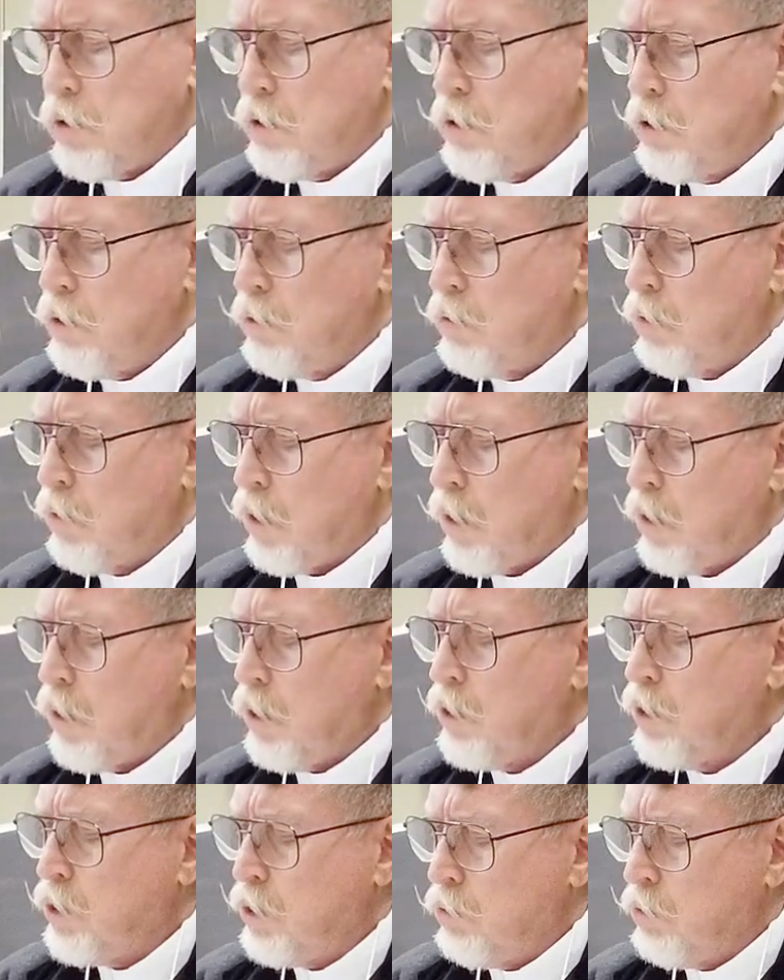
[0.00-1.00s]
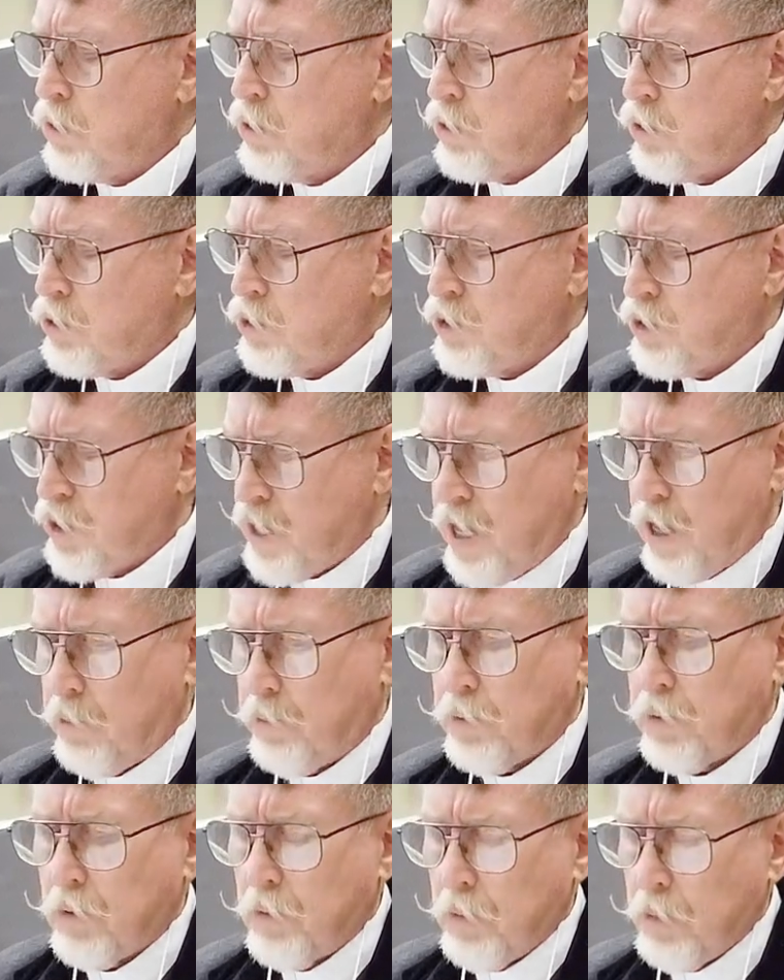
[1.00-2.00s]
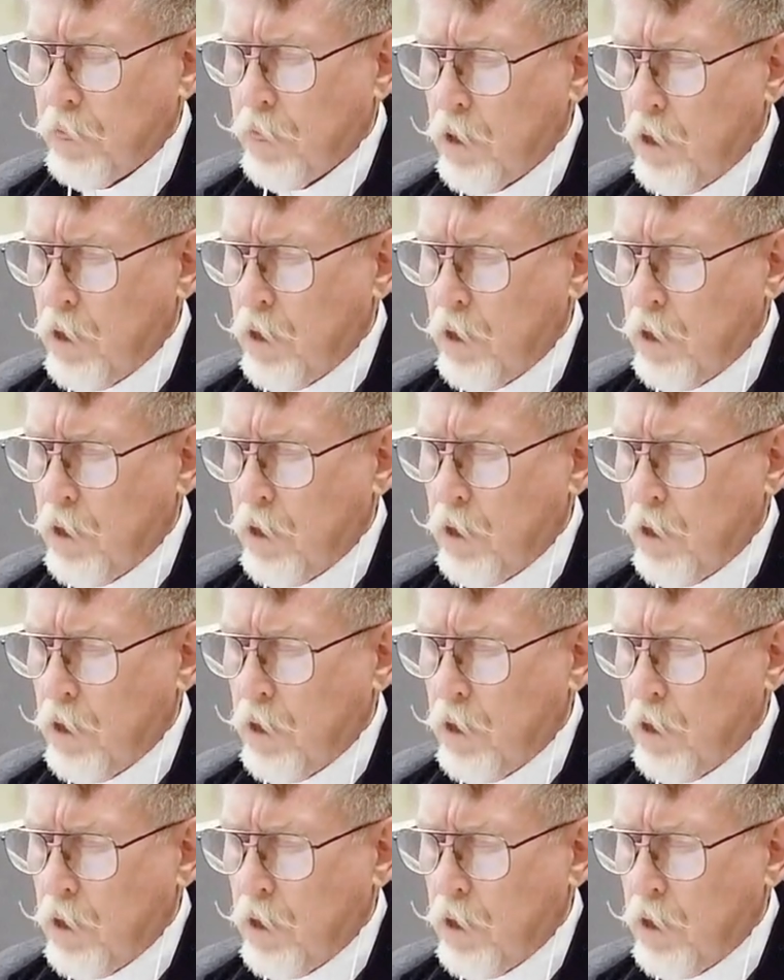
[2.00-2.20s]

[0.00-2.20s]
to hew or hew into shape.